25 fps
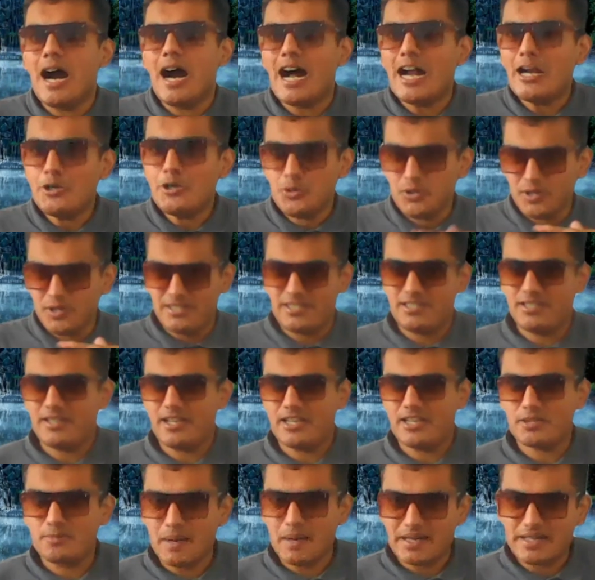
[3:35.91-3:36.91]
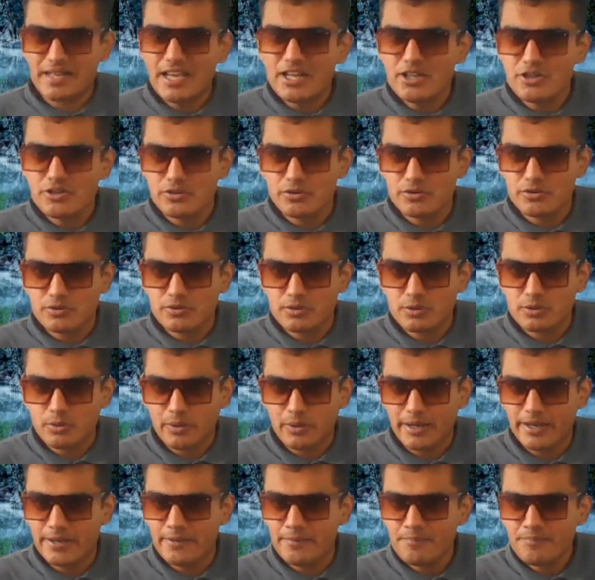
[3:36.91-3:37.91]
unrealistic expectations,
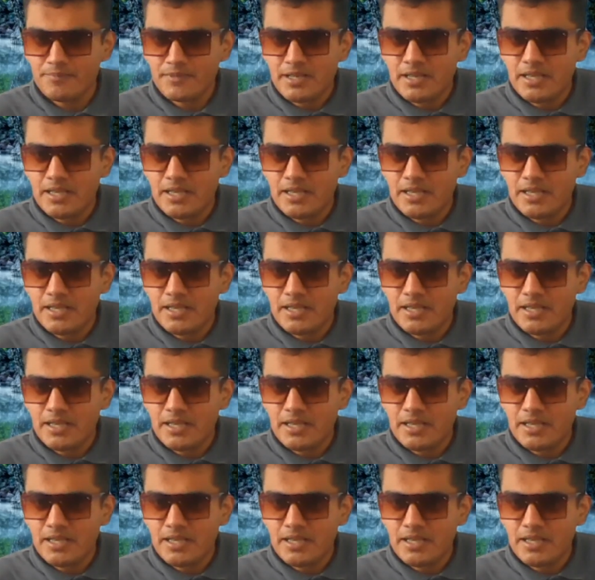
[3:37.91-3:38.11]
right?